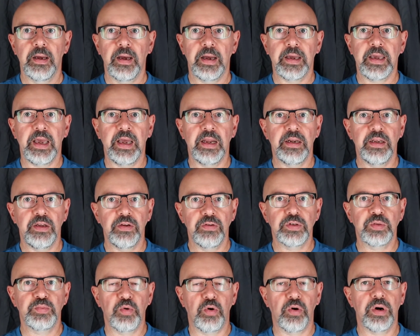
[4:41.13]
Again,
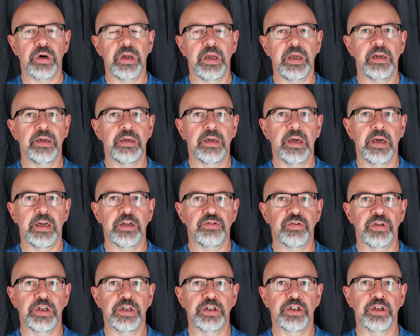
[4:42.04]
used more in
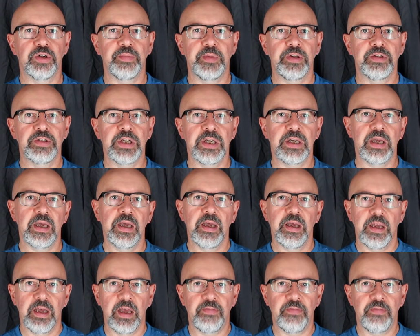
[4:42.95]
traditional music.